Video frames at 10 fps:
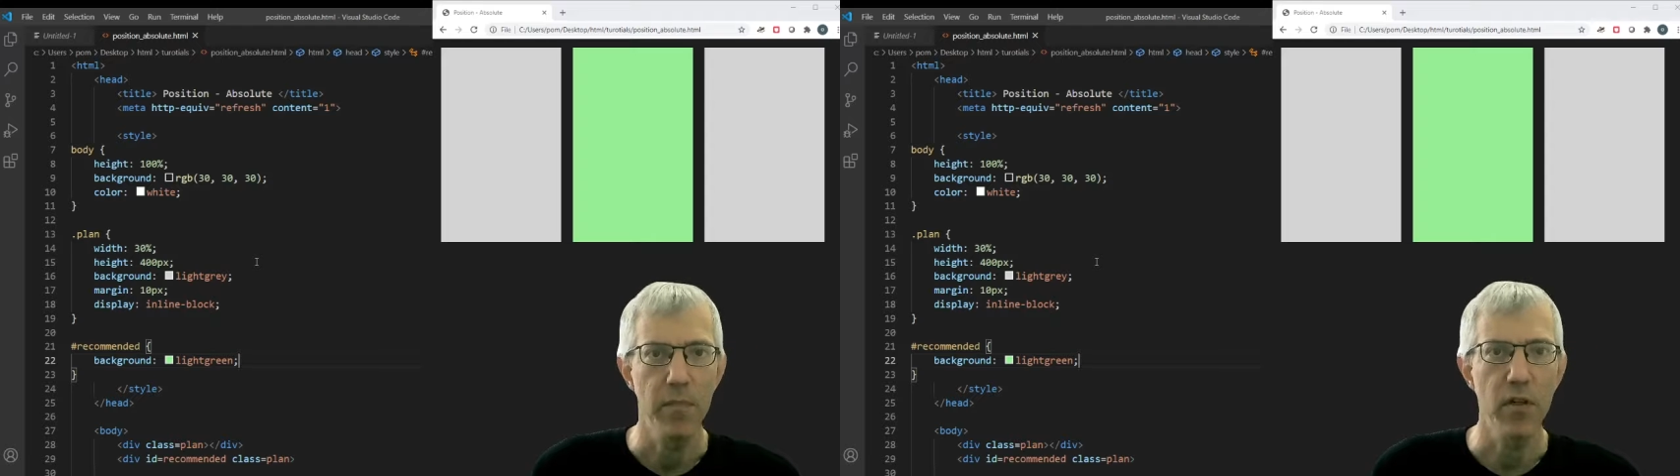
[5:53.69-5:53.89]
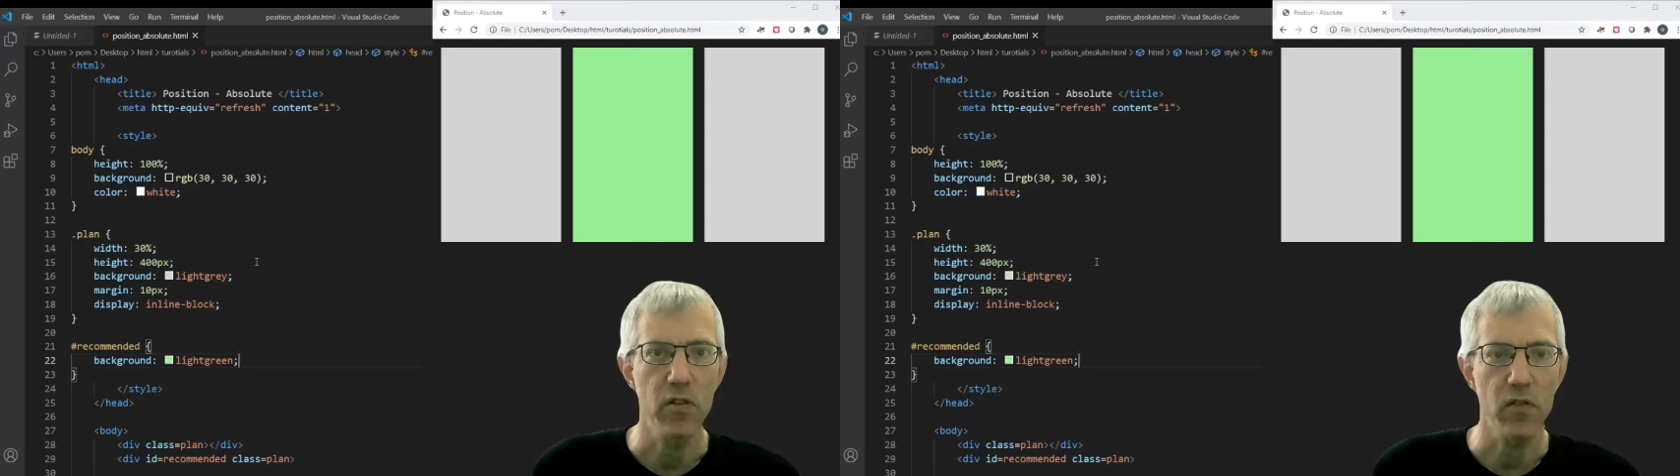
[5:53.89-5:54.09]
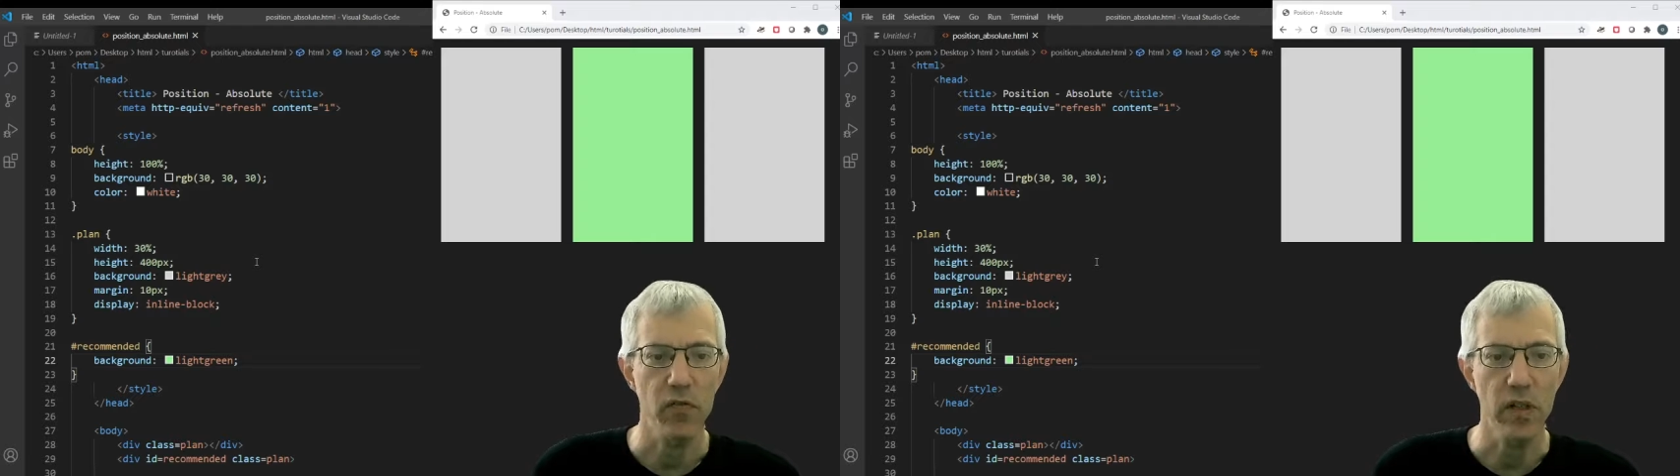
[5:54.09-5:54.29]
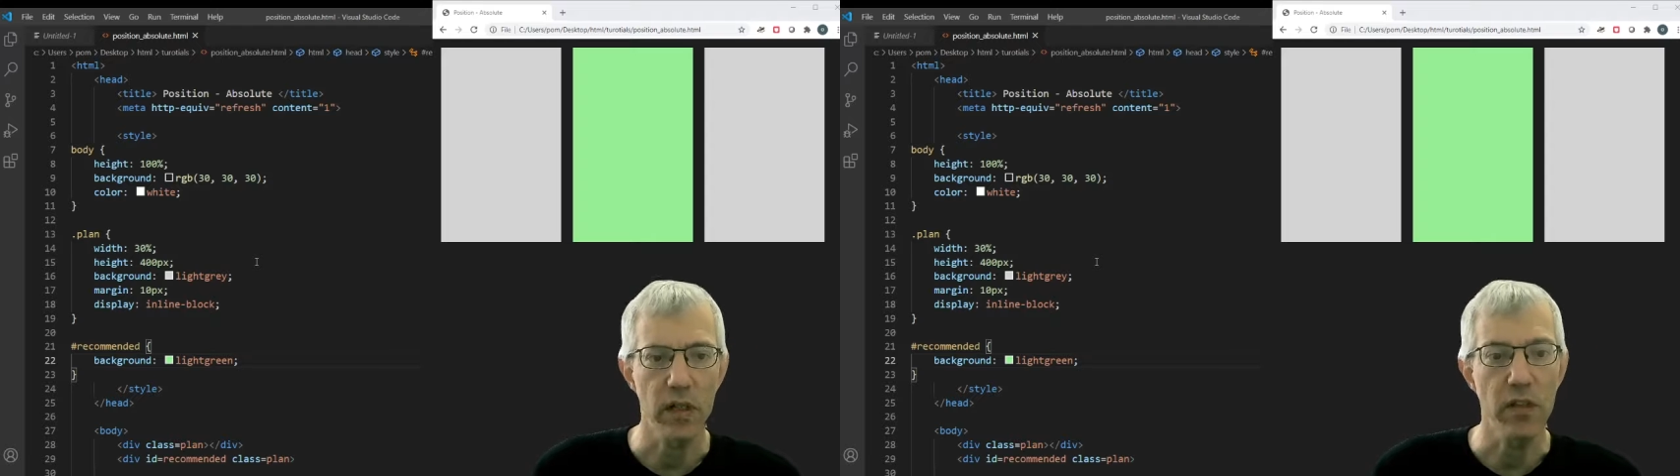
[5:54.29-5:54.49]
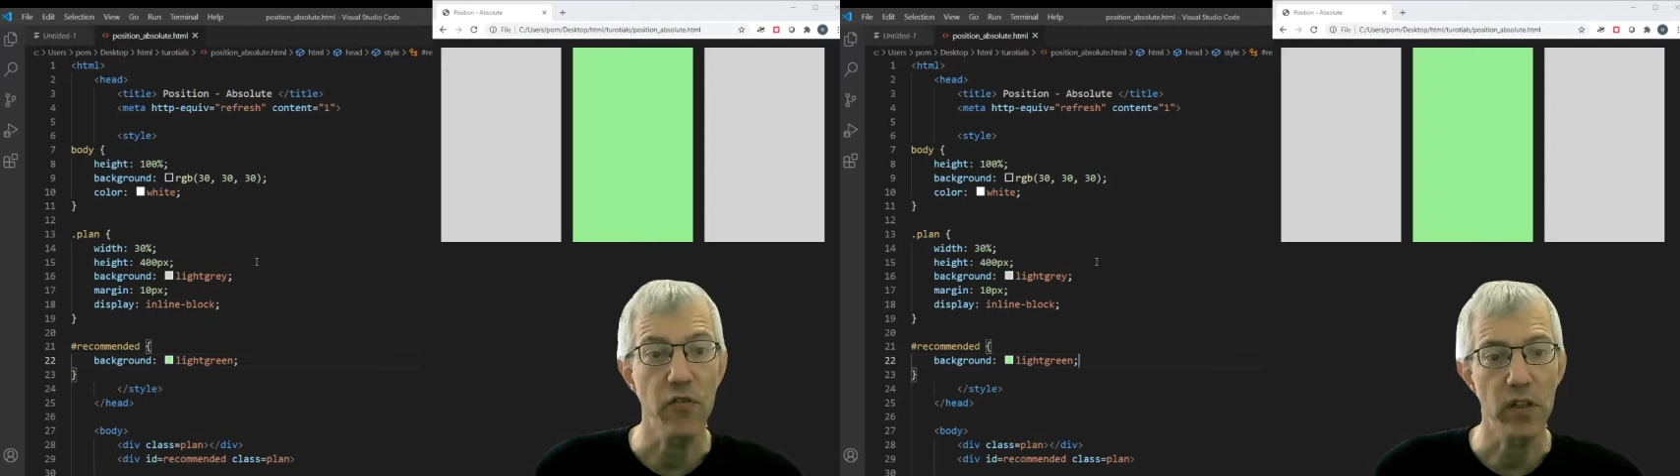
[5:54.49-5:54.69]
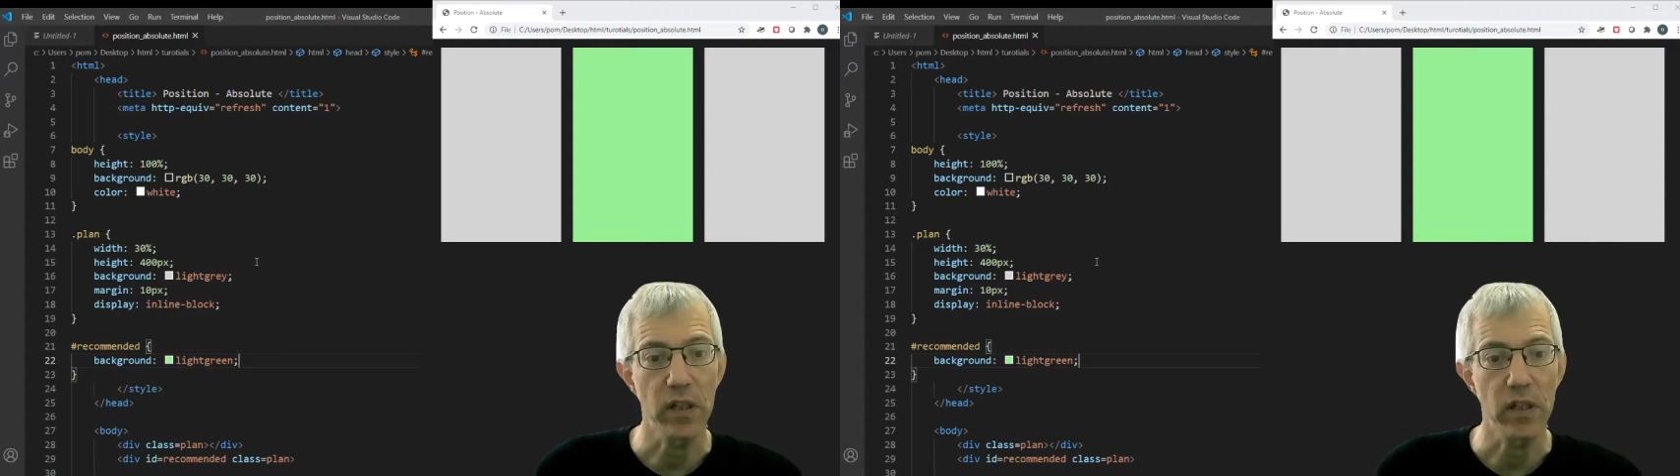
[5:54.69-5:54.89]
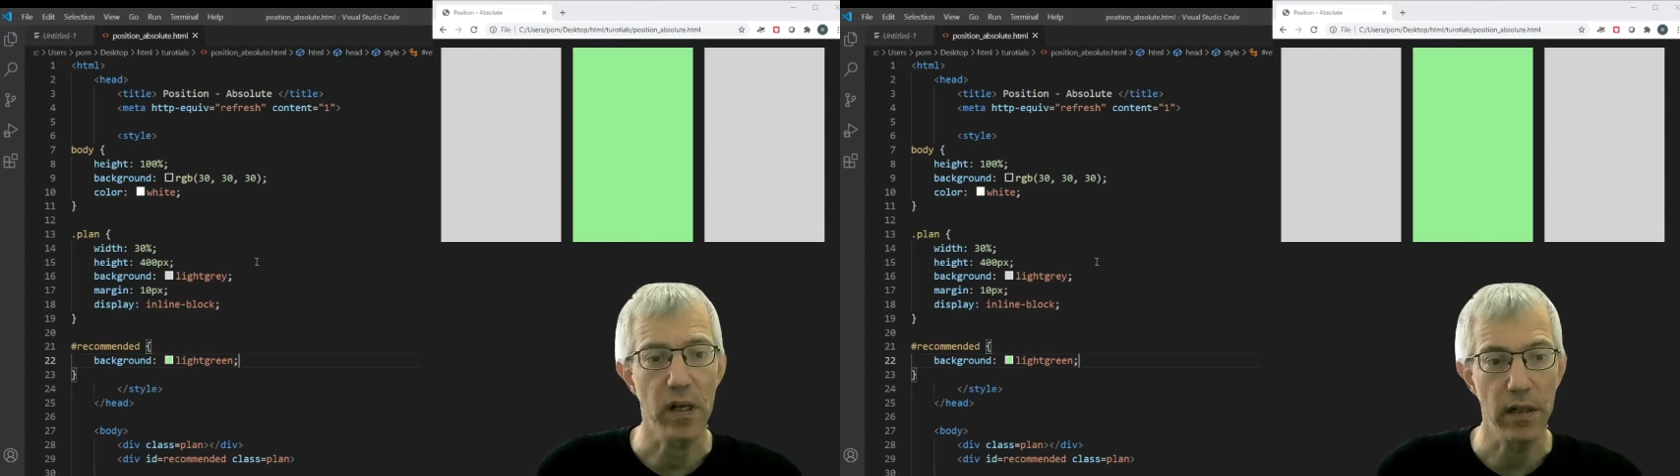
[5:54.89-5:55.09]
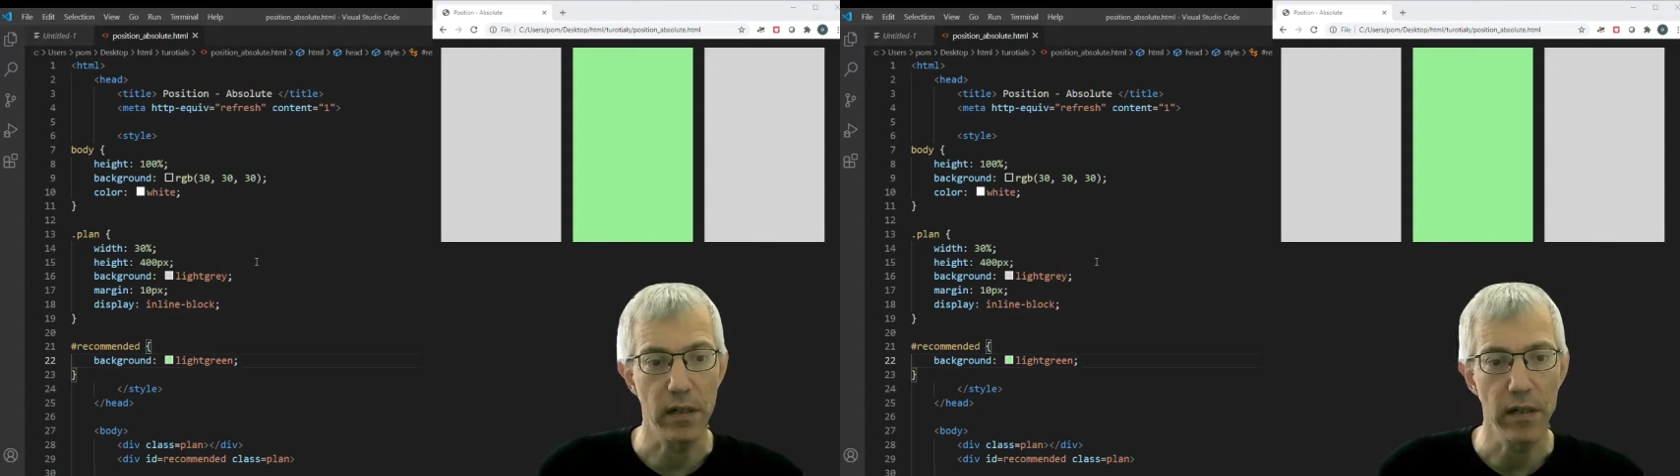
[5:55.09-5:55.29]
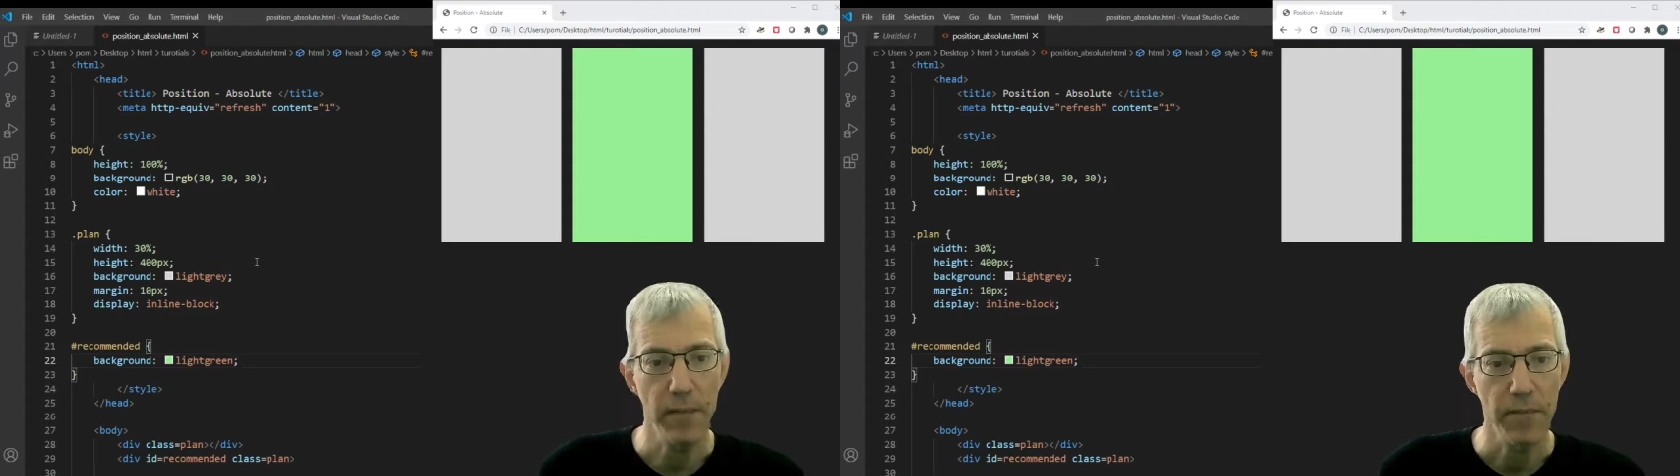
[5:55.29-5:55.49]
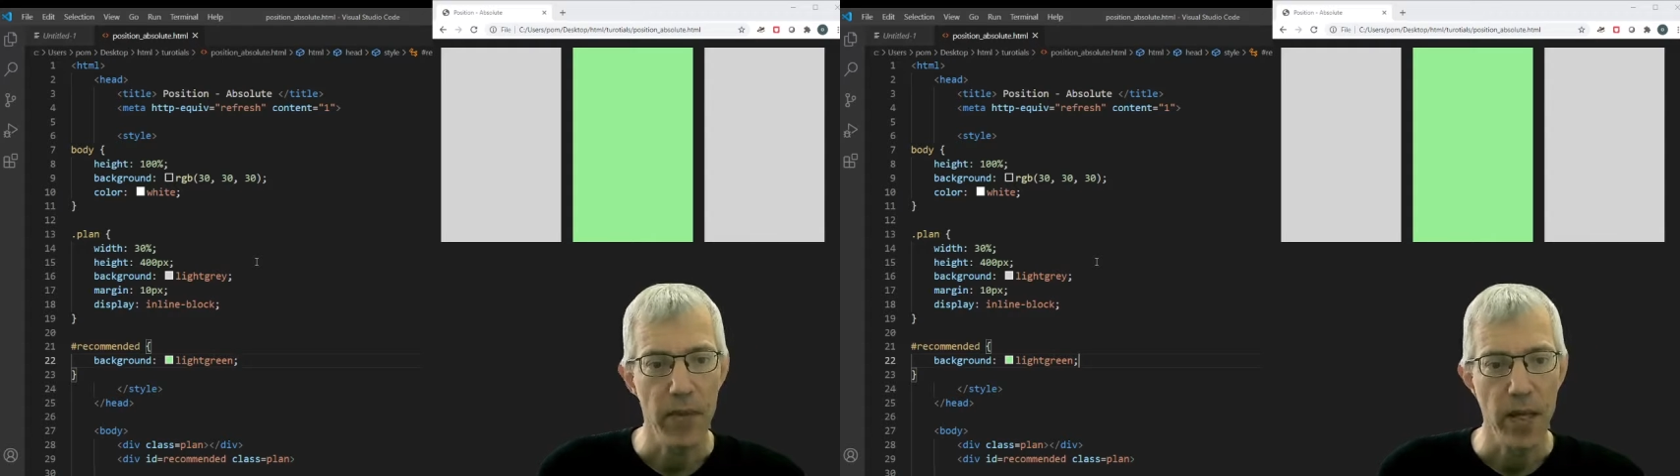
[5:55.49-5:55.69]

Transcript: because of the different color.